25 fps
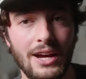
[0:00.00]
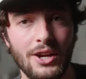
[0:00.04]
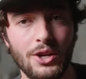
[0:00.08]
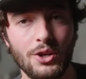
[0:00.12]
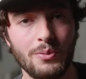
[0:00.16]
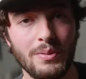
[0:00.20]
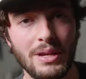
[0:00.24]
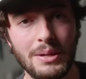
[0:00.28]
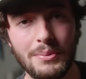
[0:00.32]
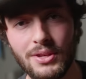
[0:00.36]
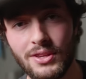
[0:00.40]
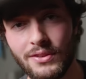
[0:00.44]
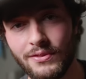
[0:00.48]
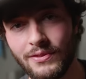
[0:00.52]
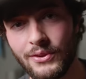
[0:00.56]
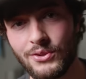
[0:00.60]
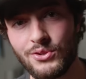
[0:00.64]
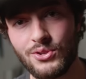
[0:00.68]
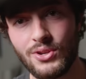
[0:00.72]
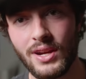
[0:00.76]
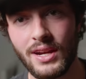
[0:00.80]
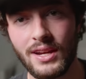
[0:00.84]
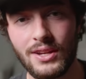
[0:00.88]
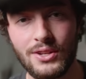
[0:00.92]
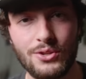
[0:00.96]
I don't know, maybe in the
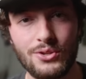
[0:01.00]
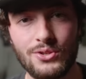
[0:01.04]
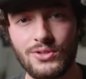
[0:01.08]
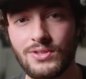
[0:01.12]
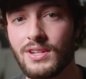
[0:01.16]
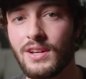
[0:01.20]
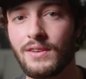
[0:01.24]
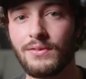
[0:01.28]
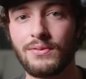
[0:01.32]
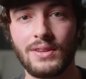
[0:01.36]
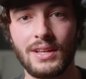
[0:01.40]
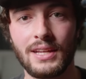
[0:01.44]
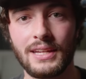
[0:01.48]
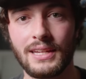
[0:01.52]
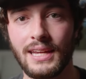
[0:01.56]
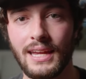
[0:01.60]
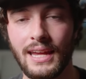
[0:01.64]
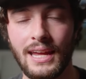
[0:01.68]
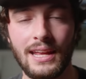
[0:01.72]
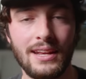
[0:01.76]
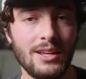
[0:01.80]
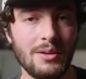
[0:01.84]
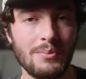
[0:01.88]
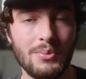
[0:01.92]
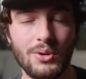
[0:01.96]
future I can do stuff like
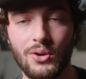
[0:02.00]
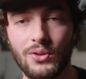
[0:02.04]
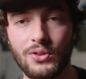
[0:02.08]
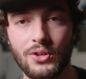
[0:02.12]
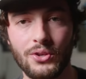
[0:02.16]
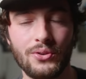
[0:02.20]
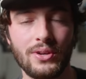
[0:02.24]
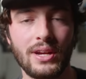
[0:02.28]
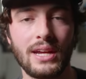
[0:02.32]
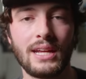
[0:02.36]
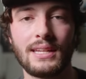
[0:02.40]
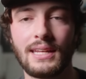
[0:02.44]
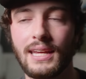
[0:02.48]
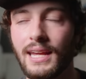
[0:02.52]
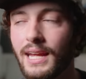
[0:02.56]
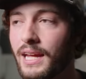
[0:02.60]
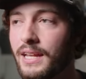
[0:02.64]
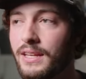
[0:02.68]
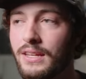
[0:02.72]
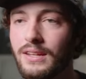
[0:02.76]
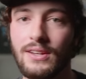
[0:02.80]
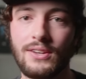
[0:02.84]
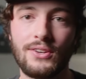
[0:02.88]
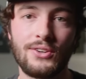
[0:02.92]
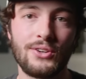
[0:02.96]
hitting a ball in the Grand
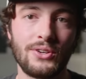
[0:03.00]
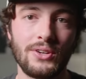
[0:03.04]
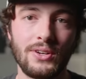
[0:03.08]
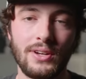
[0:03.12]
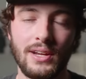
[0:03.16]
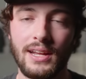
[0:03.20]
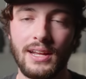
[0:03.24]
Canyon or